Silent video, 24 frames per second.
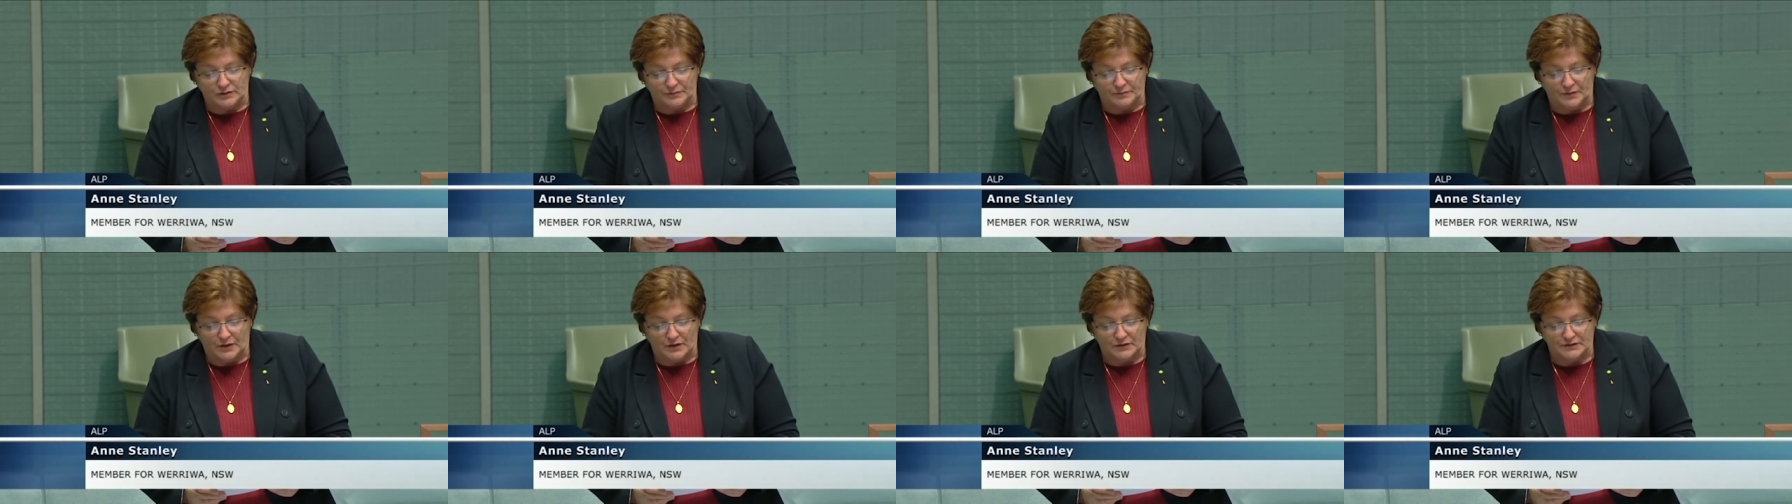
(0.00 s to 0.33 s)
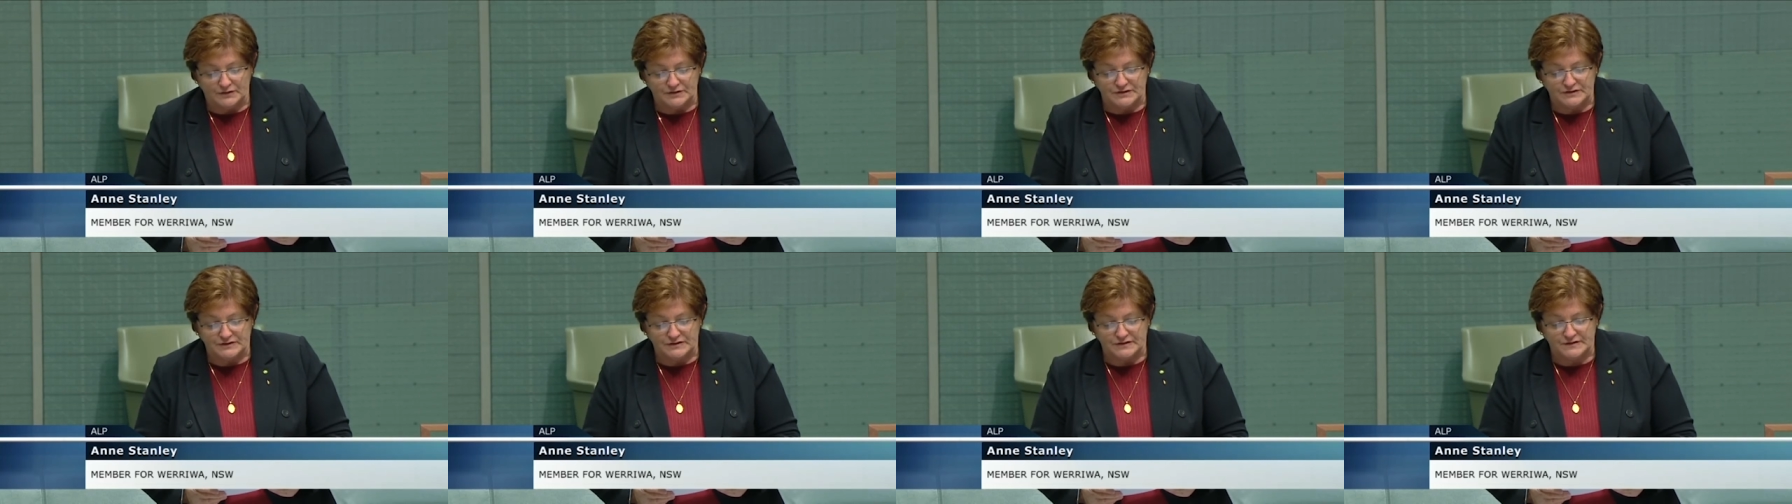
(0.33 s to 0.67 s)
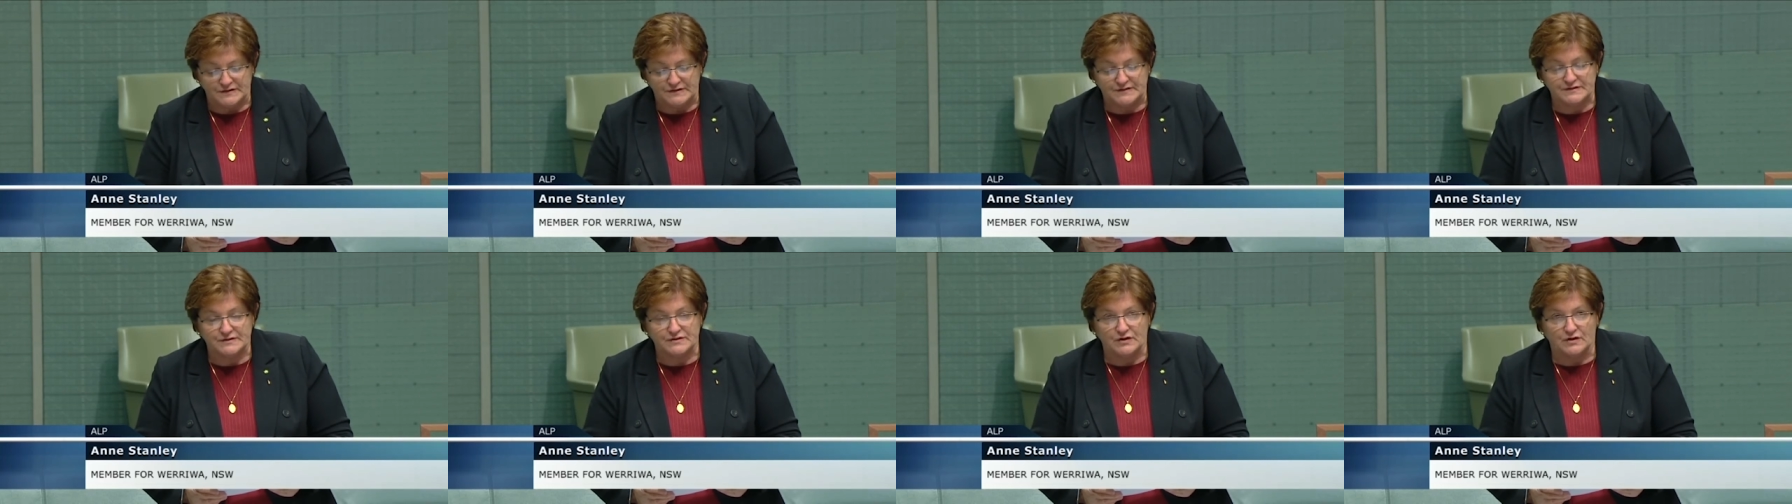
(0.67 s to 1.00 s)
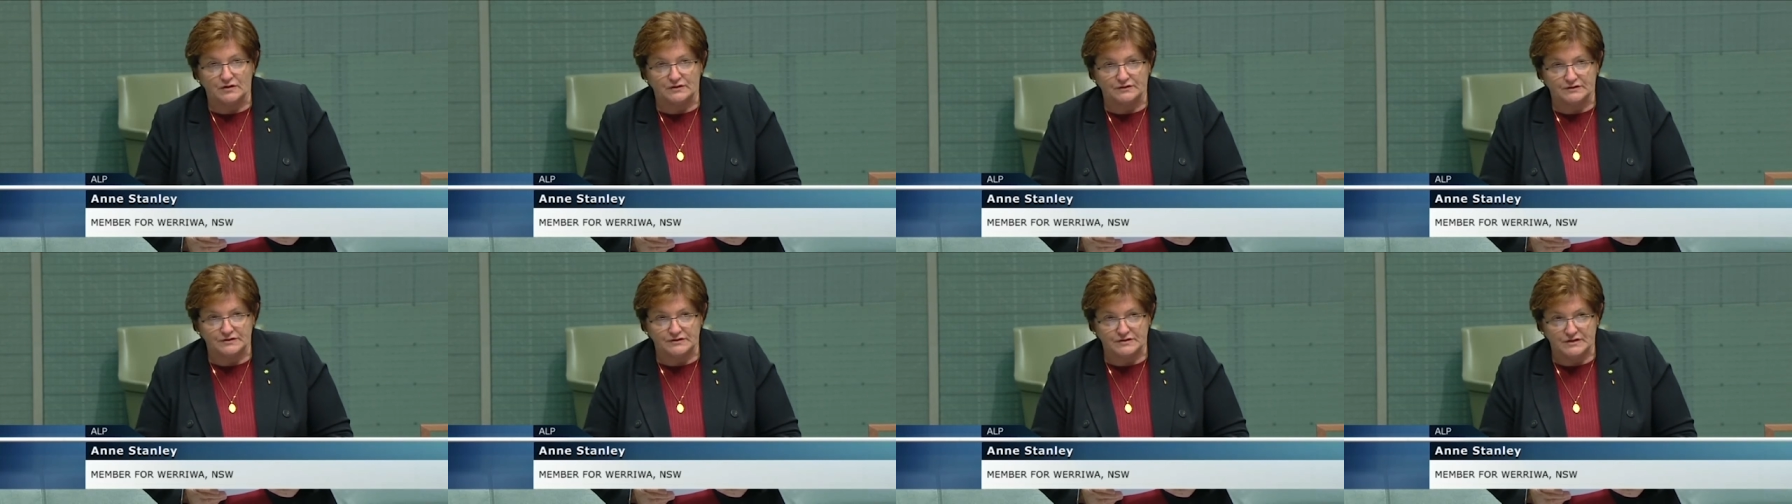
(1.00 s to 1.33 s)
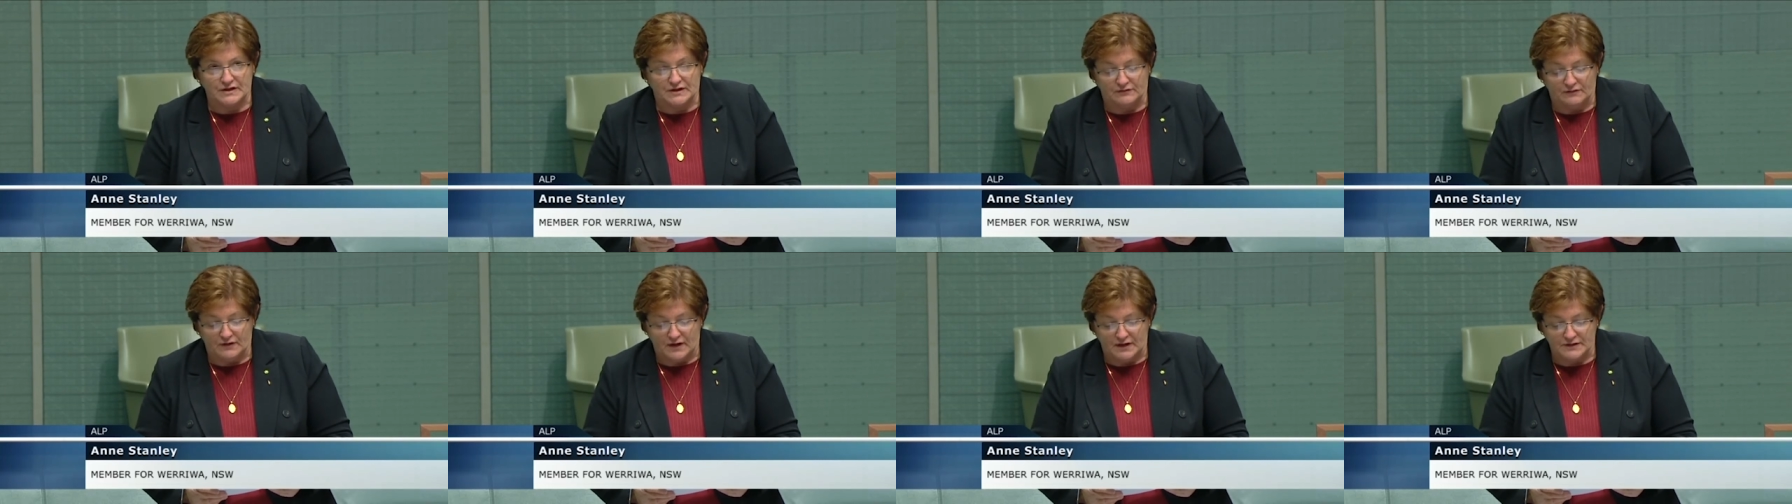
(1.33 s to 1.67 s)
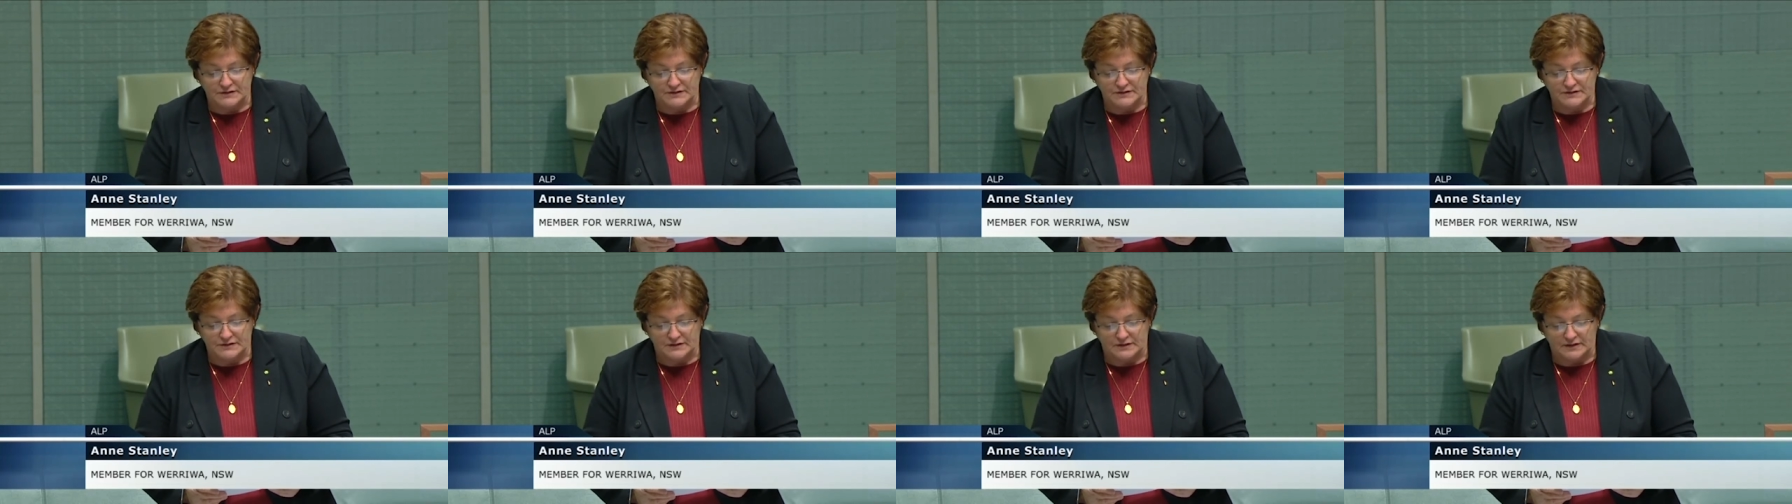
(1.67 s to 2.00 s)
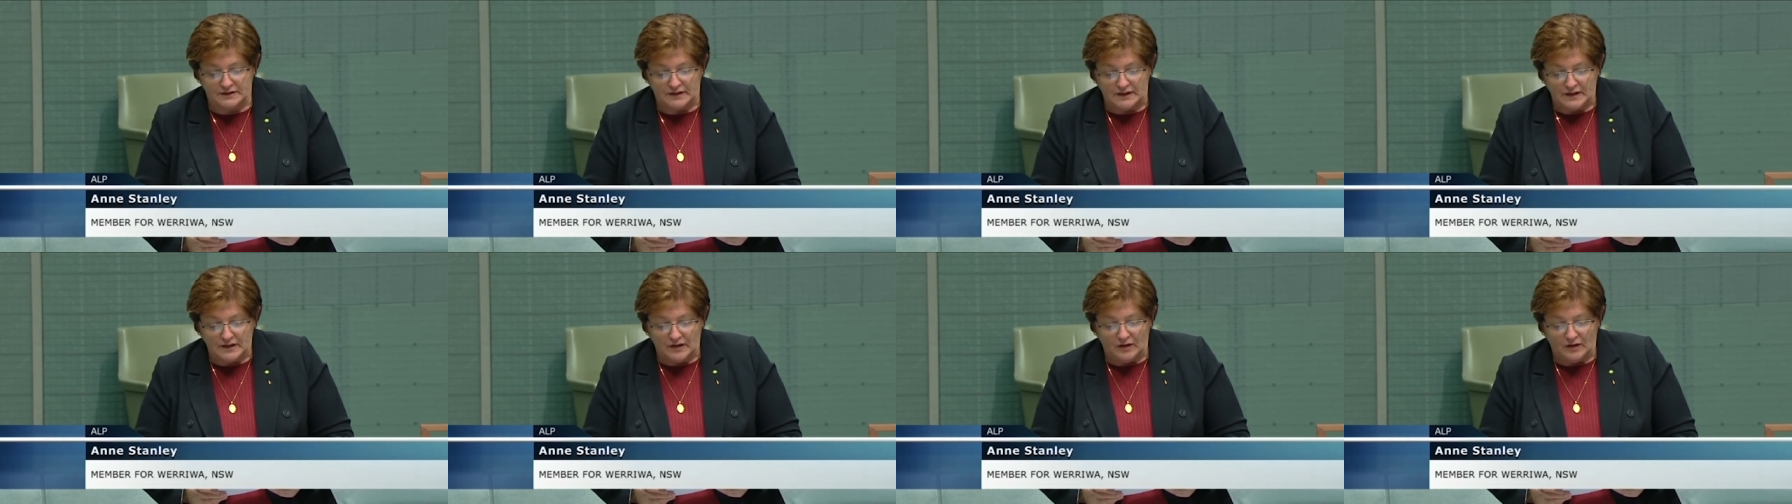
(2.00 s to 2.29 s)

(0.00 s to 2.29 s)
apology to the stolen generation